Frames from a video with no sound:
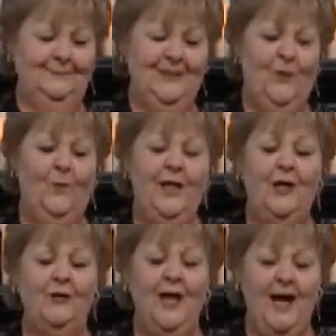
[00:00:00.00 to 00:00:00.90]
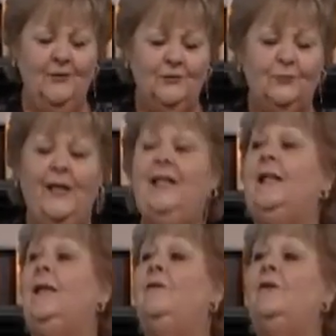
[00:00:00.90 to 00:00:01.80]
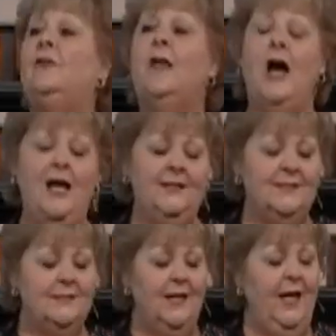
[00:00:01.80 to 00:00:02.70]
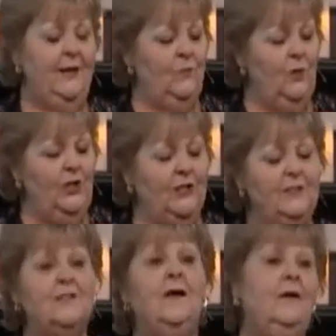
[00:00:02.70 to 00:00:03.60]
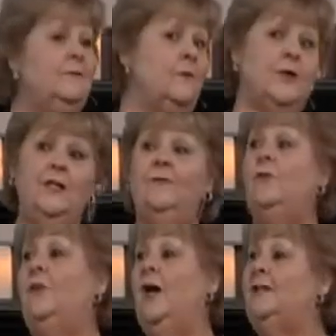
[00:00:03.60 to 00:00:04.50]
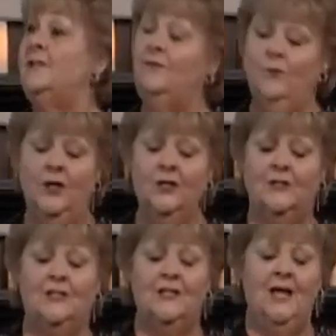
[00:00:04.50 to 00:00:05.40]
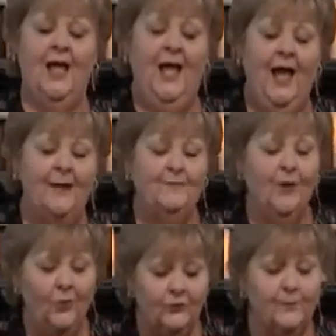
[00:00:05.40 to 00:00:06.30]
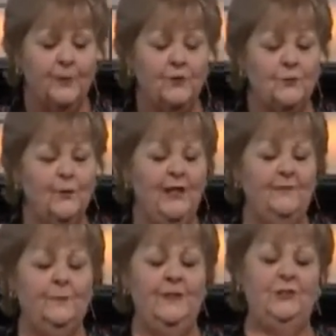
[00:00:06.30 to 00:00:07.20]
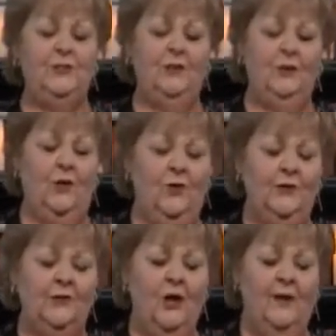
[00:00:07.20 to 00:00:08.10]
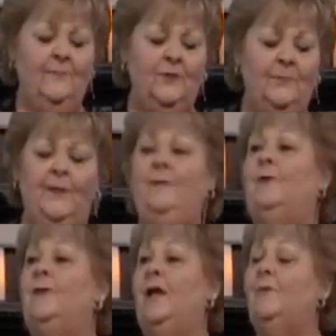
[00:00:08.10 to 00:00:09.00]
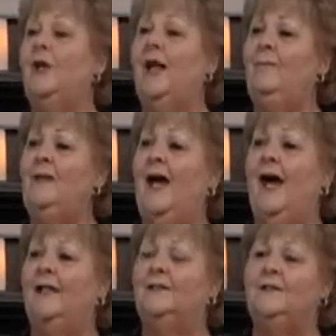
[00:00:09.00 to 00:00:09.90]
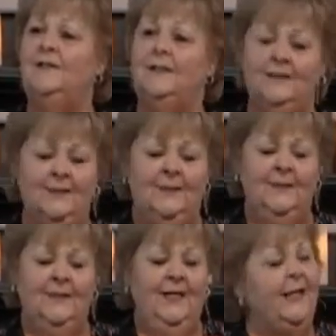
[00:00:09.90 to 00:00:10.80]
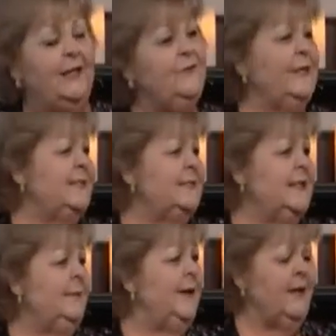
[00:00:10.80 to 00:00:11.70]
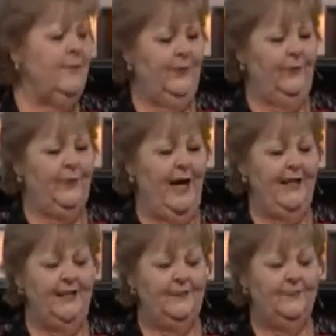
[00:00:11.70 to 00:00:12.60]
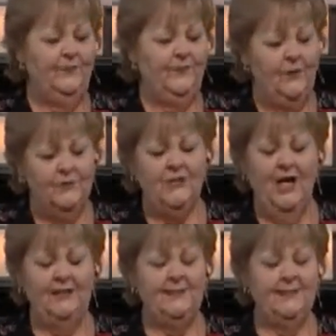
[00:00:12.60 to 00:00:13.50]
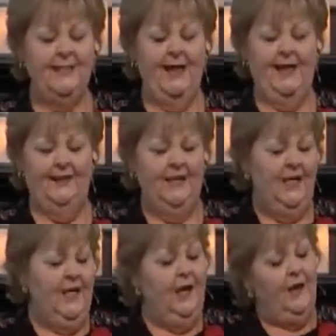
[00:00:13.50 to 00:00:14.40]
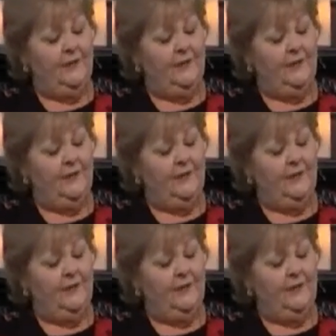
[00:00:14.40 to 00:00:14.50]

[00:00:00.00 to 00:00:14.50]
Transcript: we are now trading evil thoughts and words for evil thoughts and words. And both birds will have reached their goal and harmed the people they were aimed at. Interesting parable, right? Goes on to say, the